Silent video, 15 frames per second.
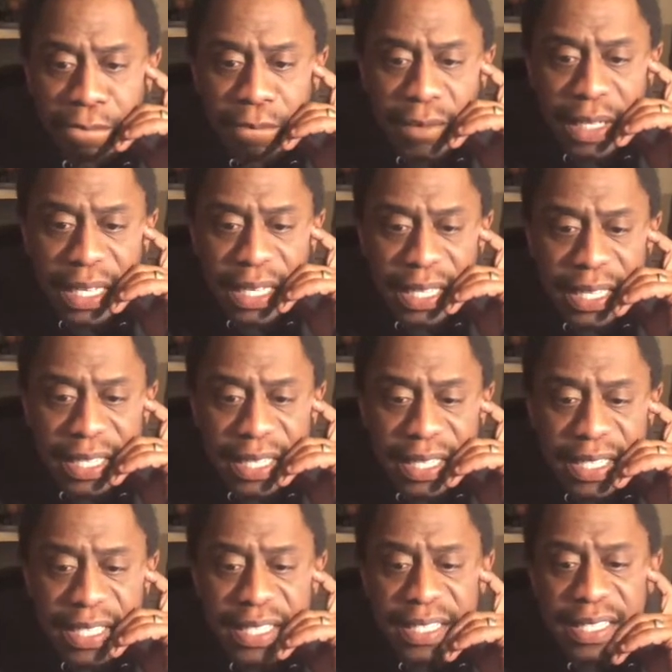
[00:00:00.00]
He
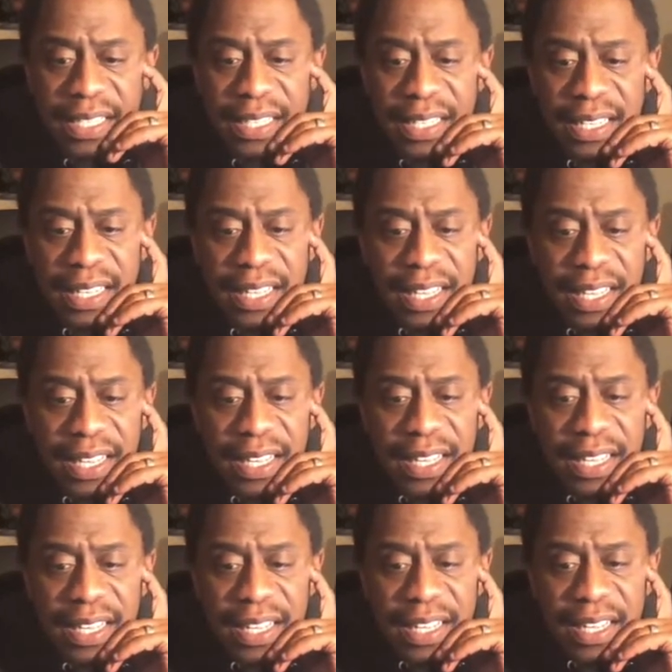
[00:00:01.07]
is
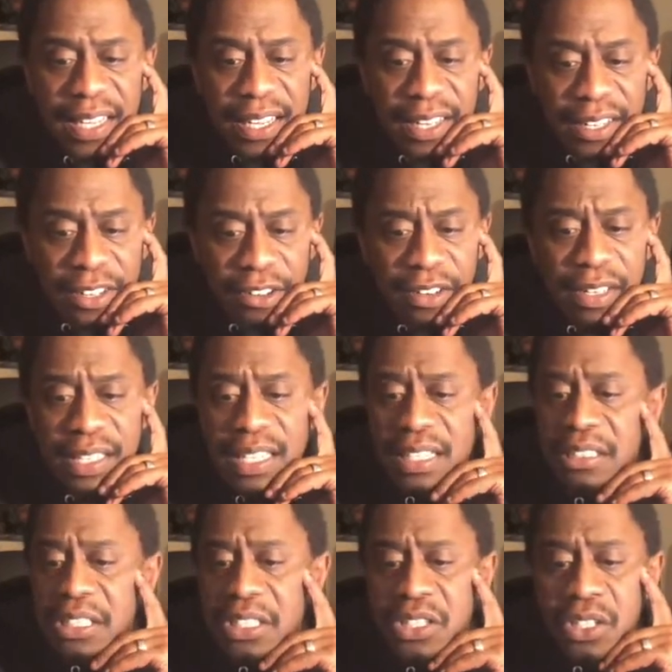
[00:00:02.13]
literally
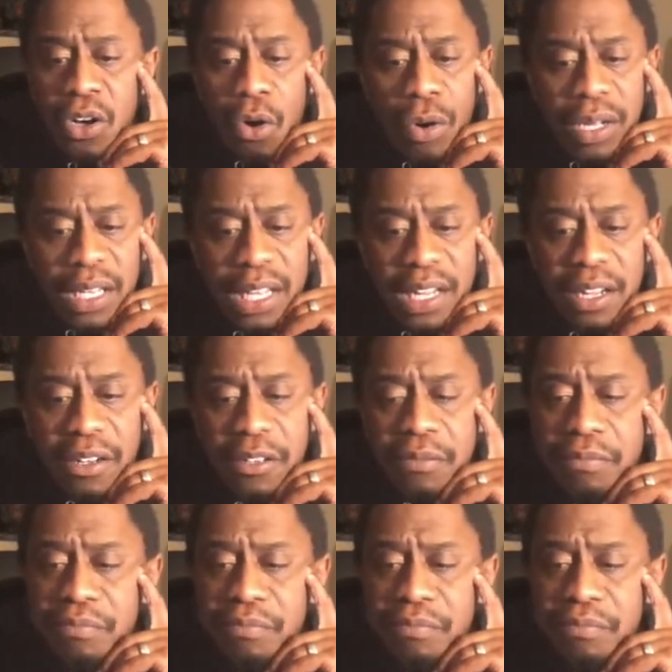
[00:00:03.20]
just going there